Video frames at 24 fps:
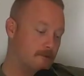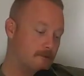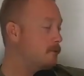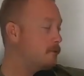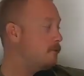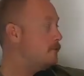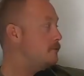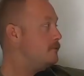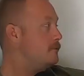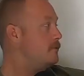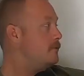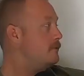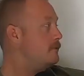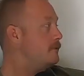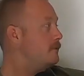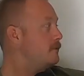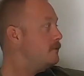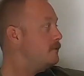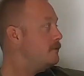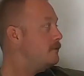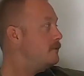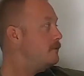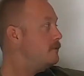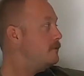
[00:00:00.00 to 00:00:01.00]
And my training
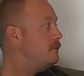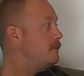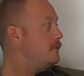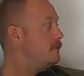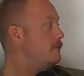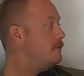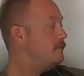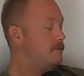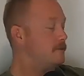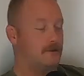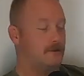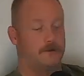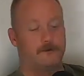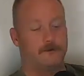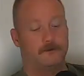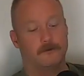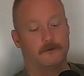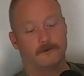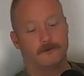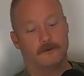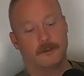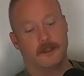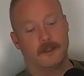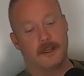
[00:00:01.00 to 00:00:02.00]
bag. Tools.
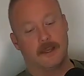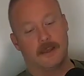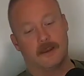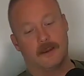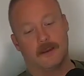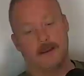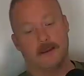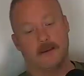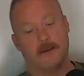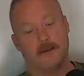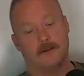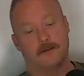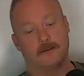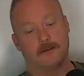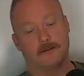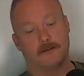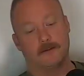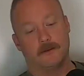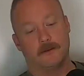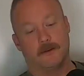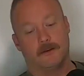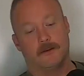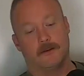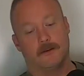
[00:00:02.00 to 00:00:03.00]

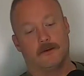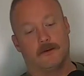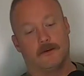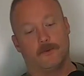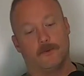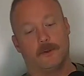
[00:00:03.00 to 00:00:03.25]
When